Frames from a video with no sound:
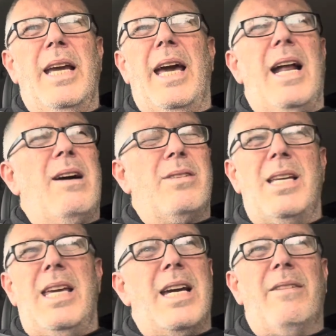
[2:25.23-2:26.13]
And I was a
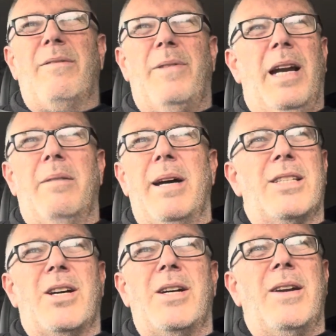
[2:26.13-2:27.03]
young fella, man,
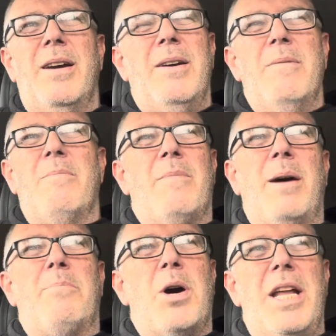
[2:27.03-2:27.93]
so my
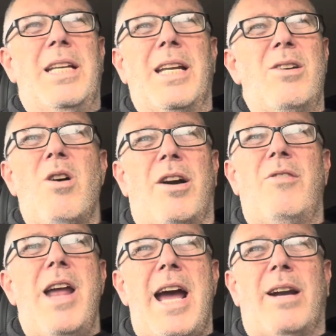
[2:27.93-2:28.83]
body did not
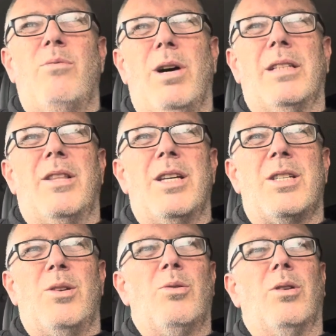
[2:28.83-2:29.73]
react well to this
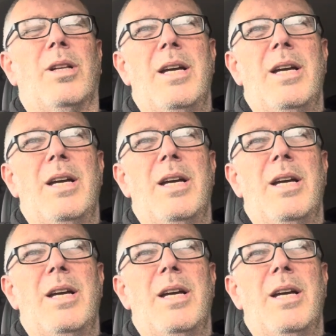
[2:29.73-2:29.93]
at all.